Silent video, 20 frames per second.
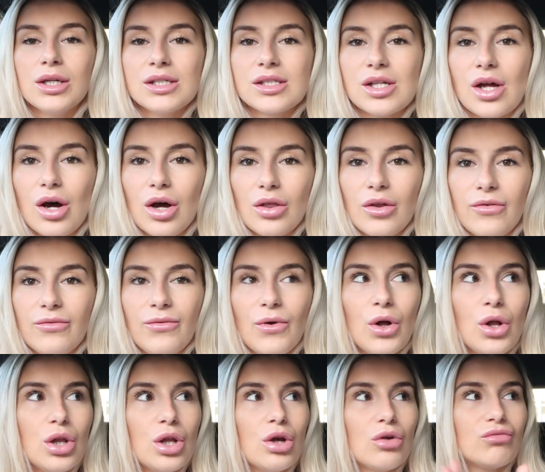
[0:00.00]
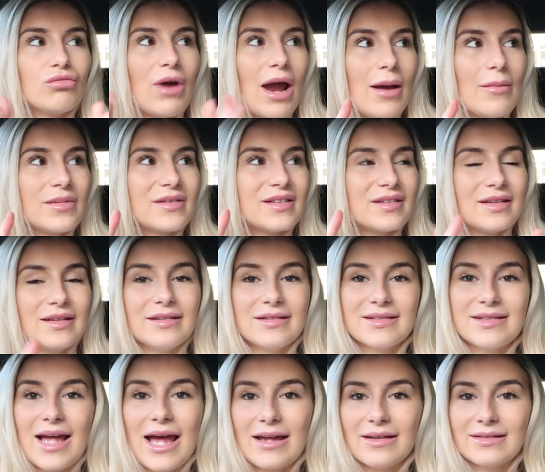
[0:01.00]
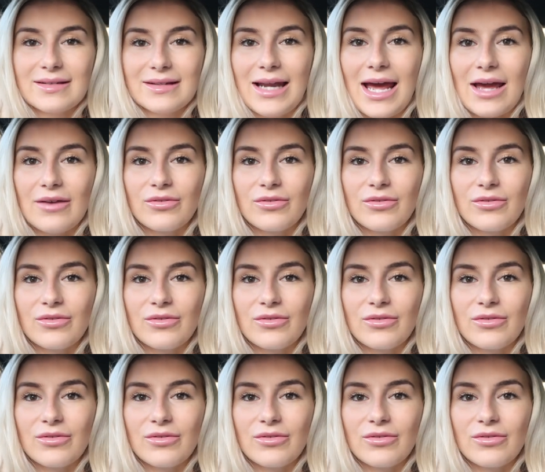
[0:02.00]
So the full reps and sets and